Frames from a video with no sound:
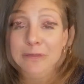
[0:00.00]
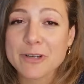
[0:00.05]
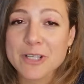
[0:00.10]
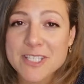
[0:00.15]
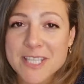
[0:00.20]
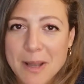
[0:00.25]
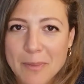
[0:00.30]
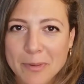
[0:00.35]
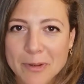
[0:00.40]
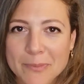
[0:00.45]
For
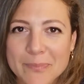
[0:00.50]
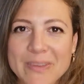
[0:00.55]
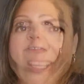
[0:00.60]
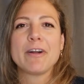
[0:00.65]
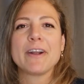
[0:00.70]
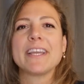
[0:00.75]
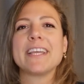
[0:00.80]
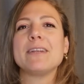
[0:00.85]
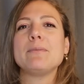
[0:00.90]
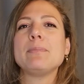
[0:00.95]
example, if
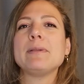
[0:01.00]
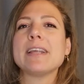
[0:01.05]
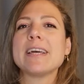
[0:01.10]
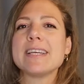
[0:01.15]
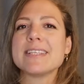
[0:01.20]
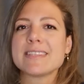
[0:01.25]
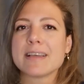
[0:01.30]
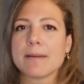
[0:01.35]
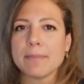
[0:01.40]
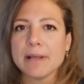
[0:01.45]
our kid
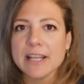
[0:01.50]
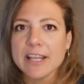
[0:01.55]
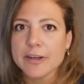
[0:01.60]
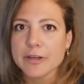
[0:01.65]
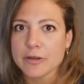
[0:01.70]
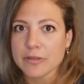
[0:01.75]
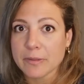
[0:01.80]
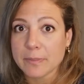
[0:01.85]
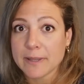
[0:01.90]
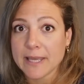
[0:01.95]
plays a
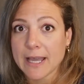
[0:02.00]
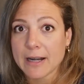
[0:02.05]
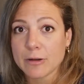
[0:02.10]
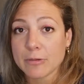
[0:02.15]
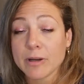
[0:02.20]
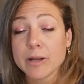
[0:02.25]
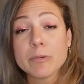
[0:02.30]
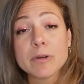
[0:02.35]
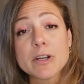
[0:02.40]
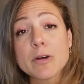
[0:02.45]
melody on the
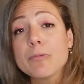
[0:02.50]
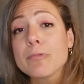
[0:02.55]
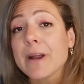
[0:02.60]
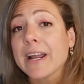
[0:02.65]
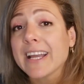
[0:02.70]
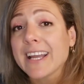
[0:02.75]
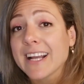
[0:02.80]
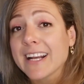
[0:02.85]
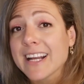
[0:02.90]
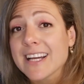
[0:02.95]
piano and we don't
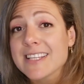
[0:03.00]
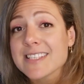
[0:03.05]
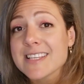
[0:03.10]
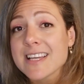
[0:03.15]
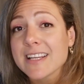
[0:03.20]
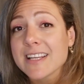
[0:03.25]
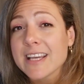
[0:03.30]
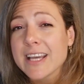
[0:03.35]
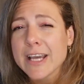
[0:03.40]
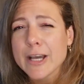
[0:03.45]
recognize
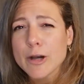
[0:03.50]
it,